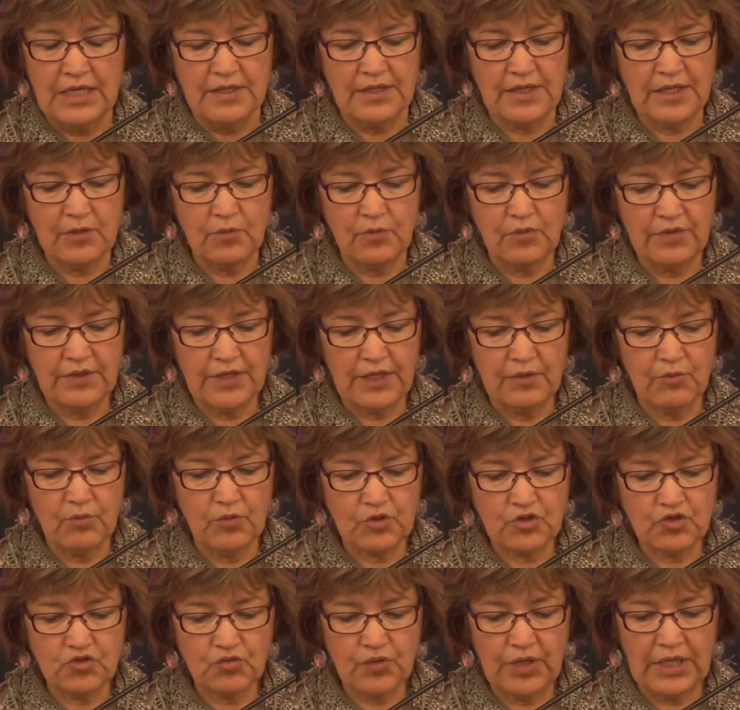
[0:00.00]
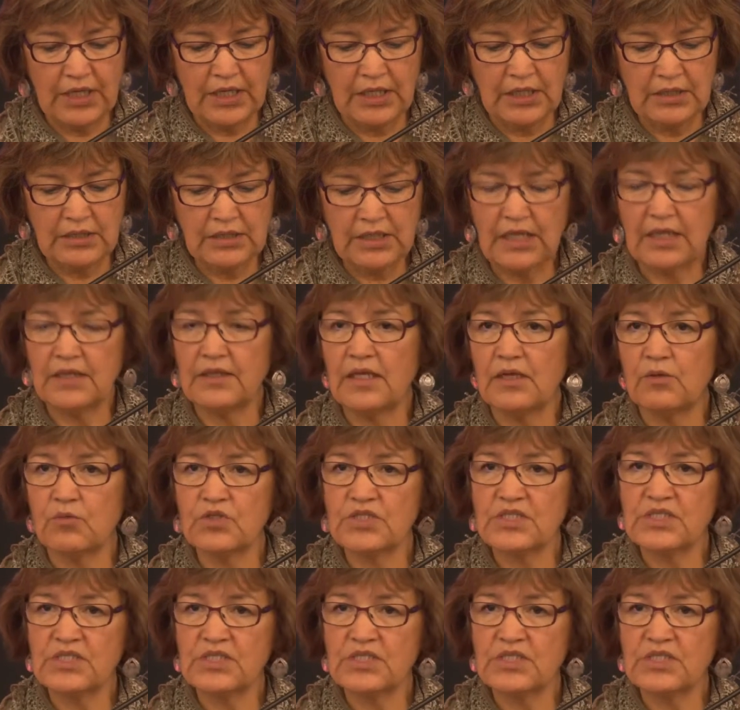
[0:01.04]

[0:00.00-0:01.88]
They were trained, and they were